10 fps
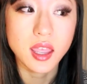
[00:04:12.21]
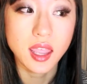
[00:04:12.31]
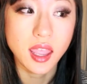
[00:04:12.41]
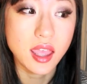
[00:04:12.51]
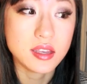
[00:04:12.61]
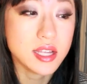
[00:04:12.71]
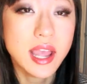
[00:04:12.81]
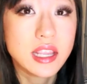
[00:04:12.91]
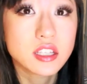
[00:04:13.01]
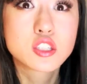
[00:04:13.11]
And
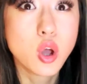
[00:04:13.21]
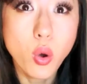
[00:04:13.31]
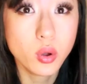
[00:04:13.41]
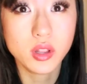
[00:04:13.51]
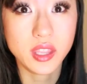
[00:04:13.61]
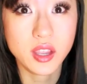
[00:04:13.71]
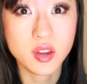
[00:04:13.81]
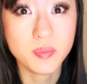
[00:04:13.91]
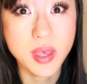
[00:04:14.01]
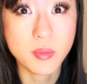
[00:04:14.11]
I totally
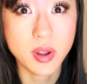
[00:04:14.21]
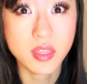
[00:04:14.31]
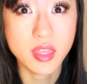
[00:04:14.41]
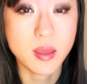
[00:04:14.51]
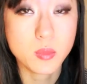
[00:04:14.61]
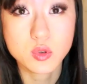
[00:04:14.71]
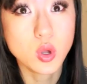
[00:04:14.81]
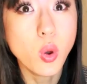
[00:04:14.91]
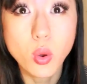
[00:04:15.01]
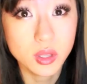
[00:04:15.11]
could have been one of them.
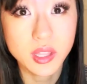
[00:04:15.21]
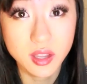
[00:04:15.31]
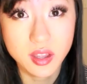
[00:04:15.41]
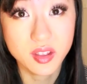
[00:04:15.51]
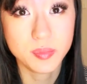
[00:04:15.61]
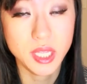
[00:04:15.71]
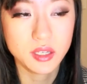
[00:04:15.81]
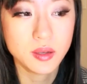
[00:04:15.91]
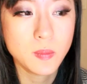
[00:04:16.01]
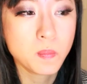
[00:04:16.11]
Totally could have been.